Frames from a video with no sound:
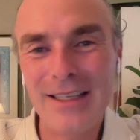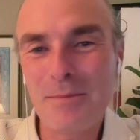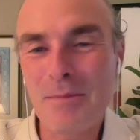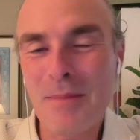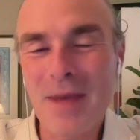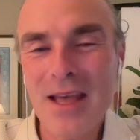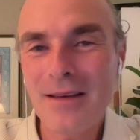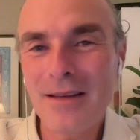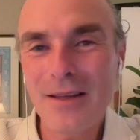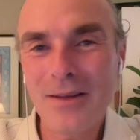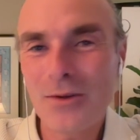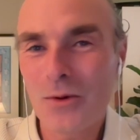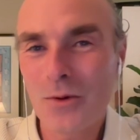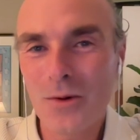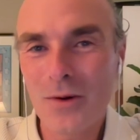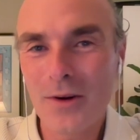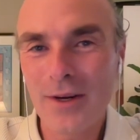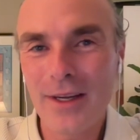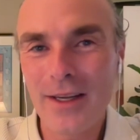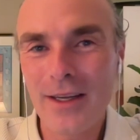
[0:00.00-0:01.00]

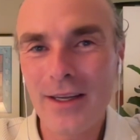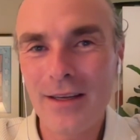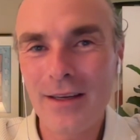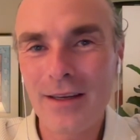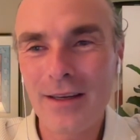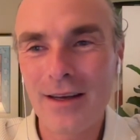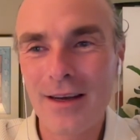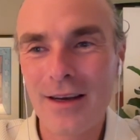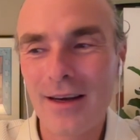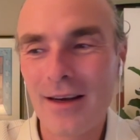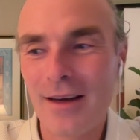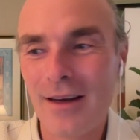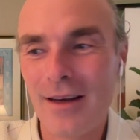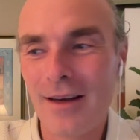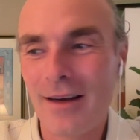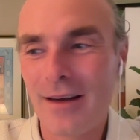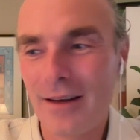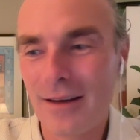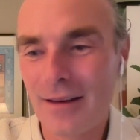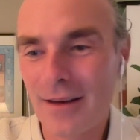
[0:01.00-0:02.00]
mandatory
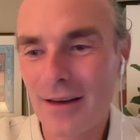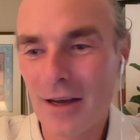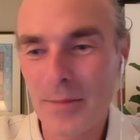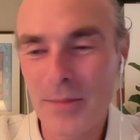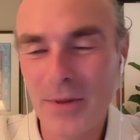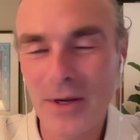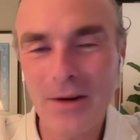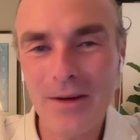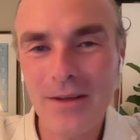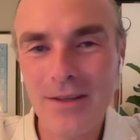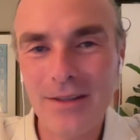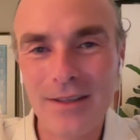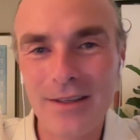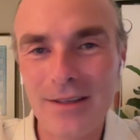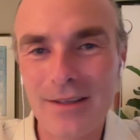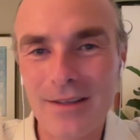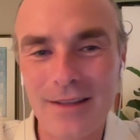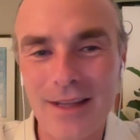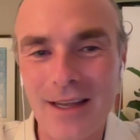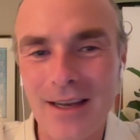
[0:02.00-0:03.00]

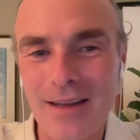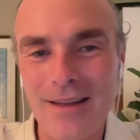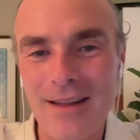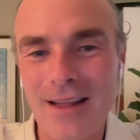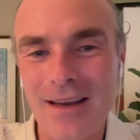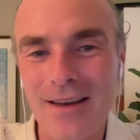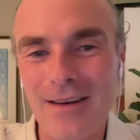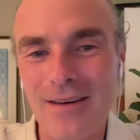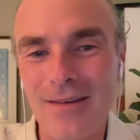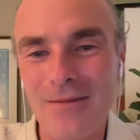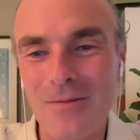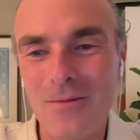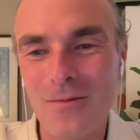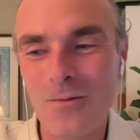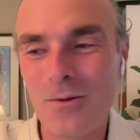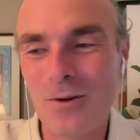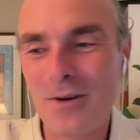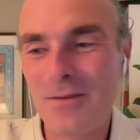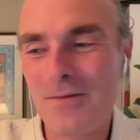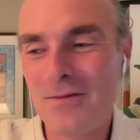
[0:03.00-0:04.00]
appearances that
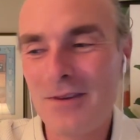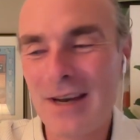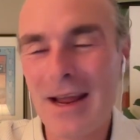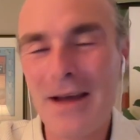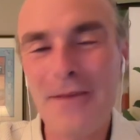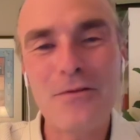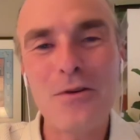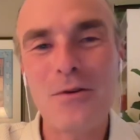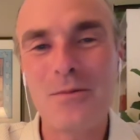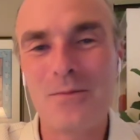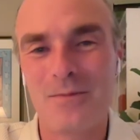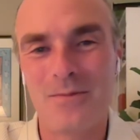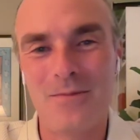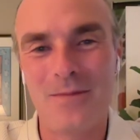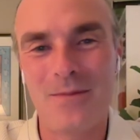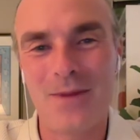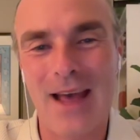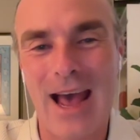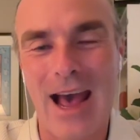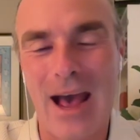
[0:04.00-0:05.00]
would have never
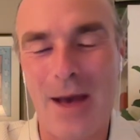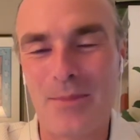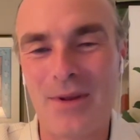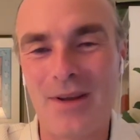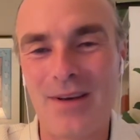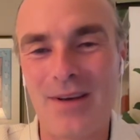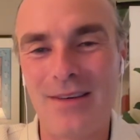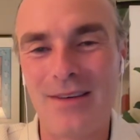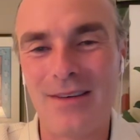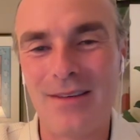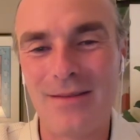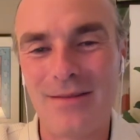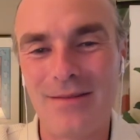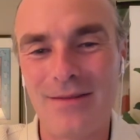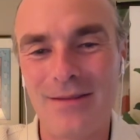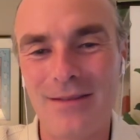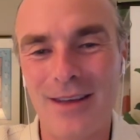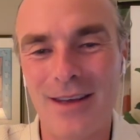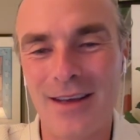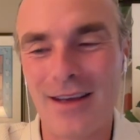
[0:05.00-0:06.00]
happened.
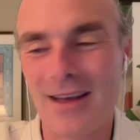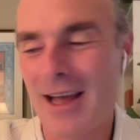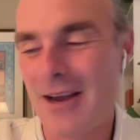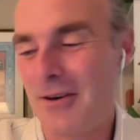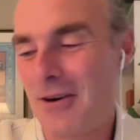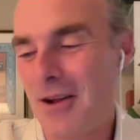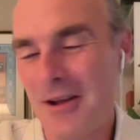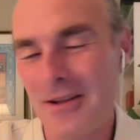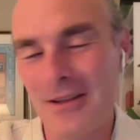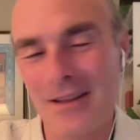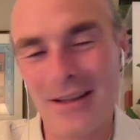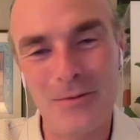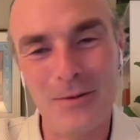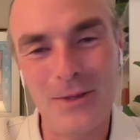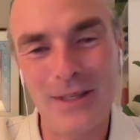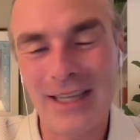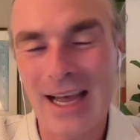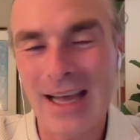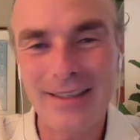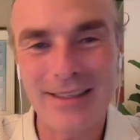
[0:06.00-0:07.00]
Yeah, I don't know. Well,
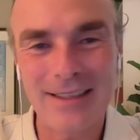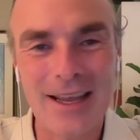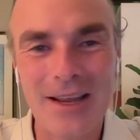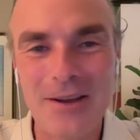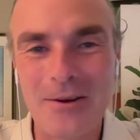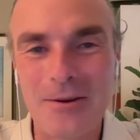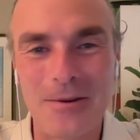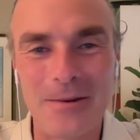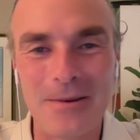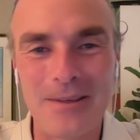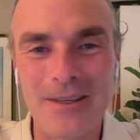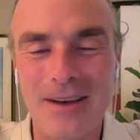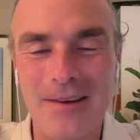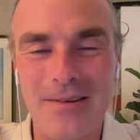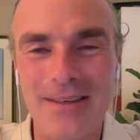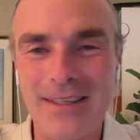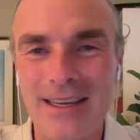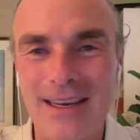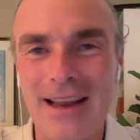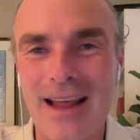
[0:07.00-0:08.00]
last cycle,
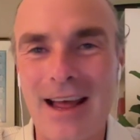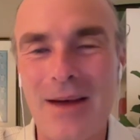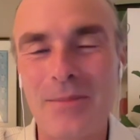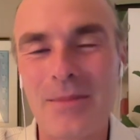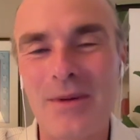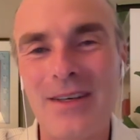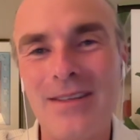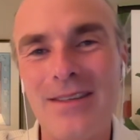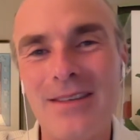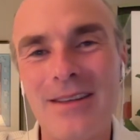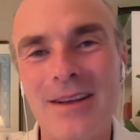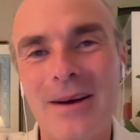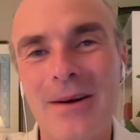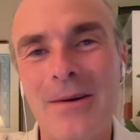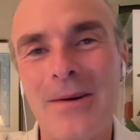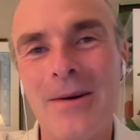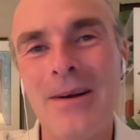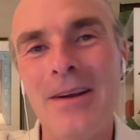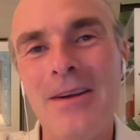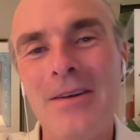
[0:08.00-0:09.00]
it didn't happen. So,
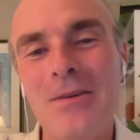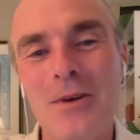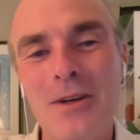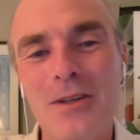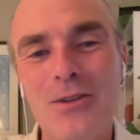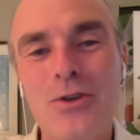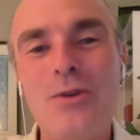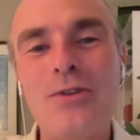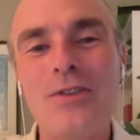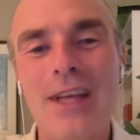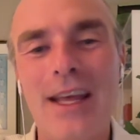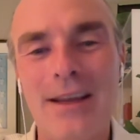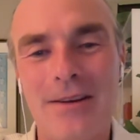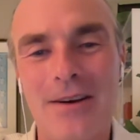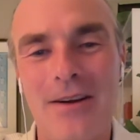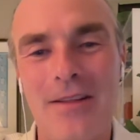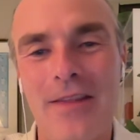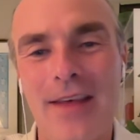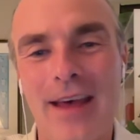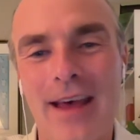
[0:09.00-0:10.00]
what is your take
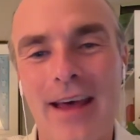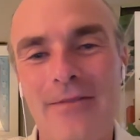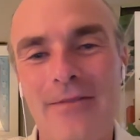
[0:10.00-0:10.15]
on that?